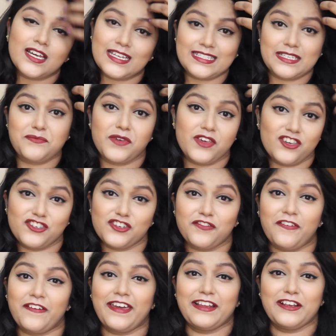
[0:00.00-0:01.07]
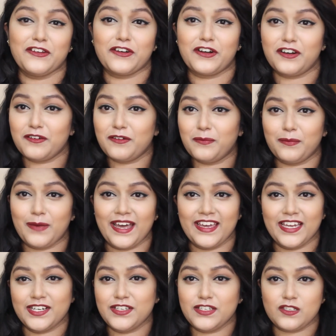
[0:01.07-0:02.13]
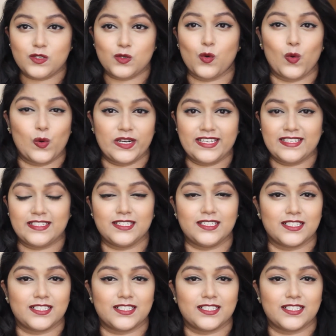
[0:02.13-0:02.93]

it's a major failure. My hair is so greasy,